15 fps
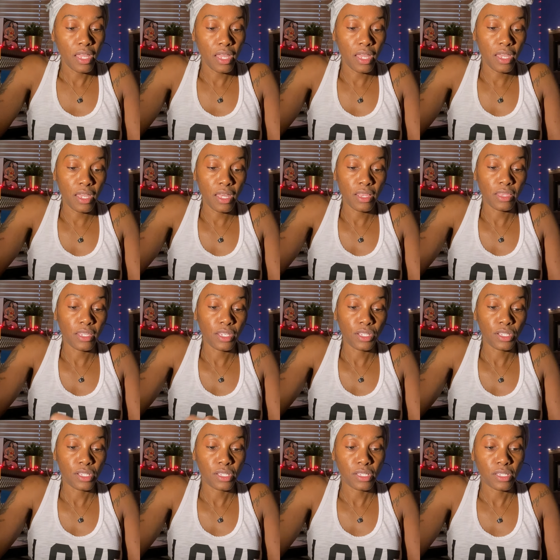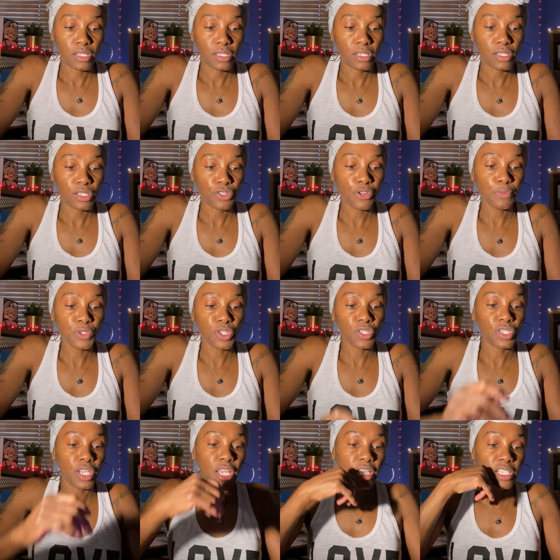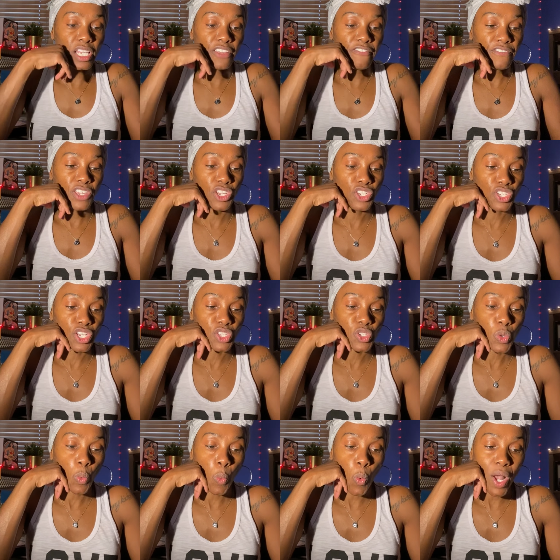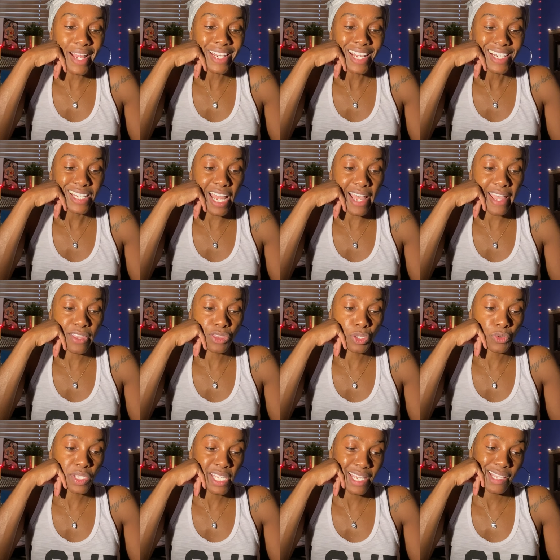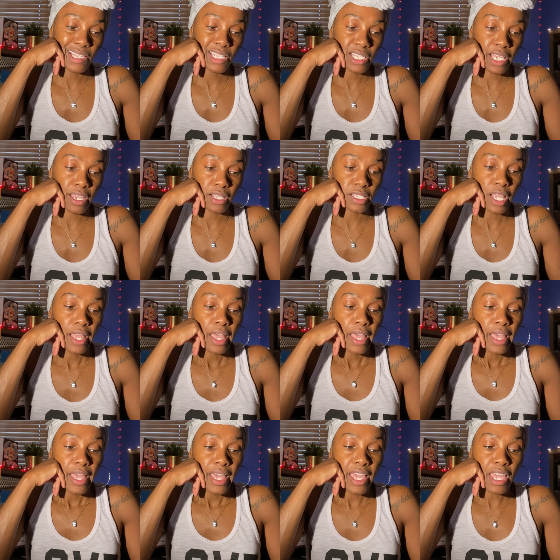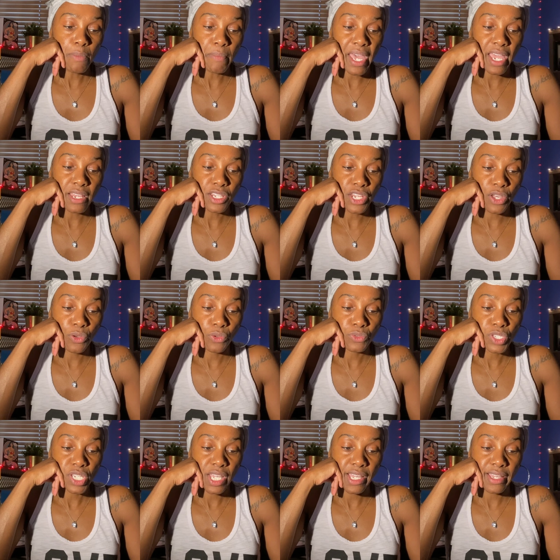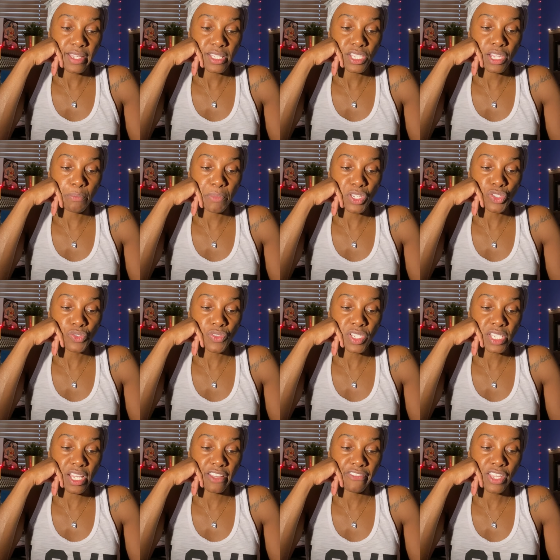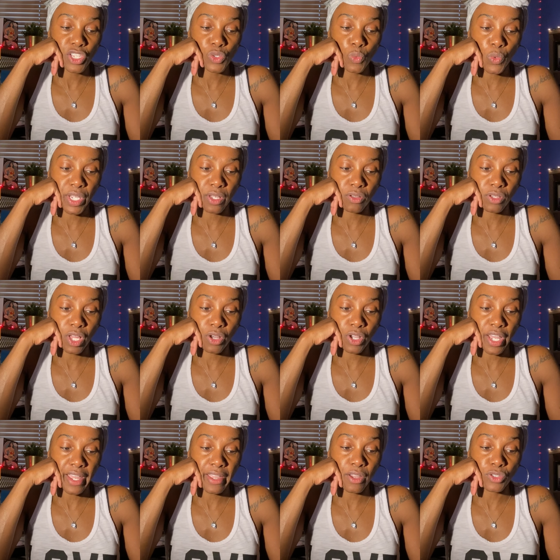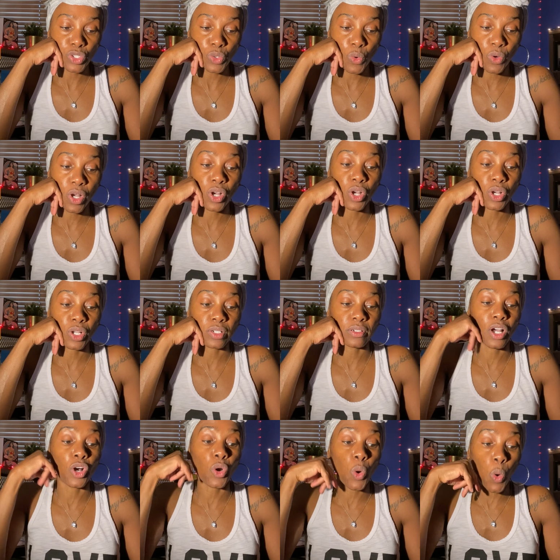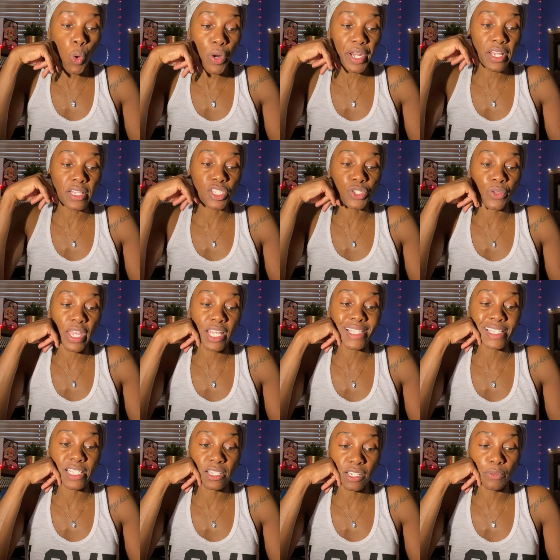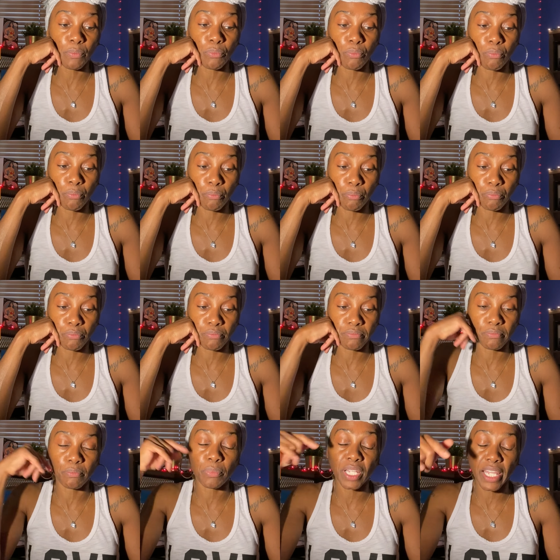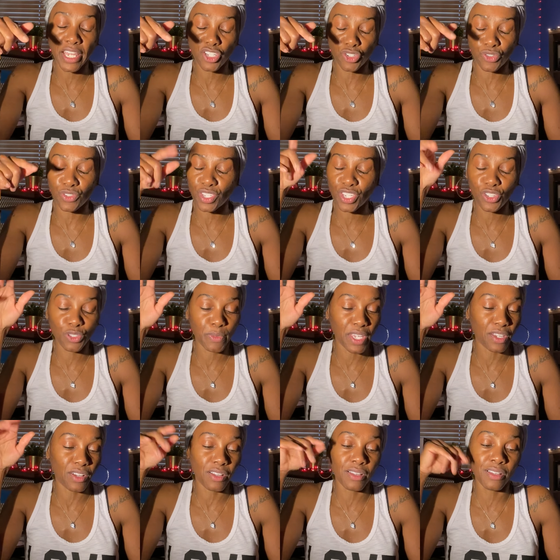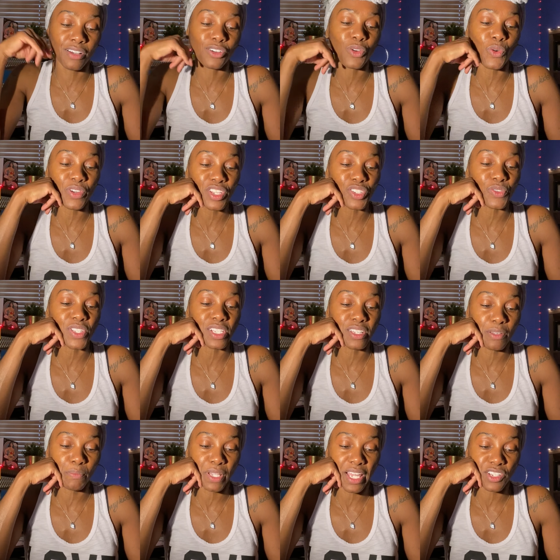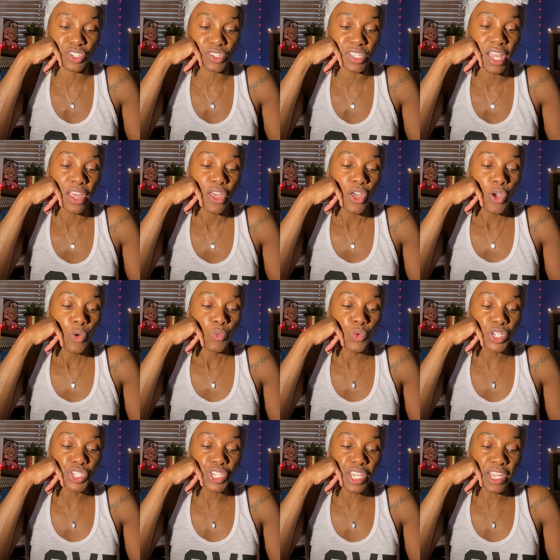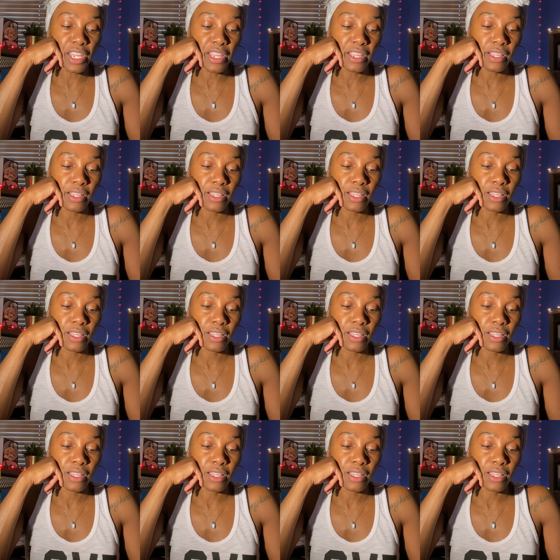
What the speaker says: And this scripture is Ephesians 1:9-10 says, He made known to us the mysteries of his will, okay? According to his good pleasures, according to his good pleasures, which he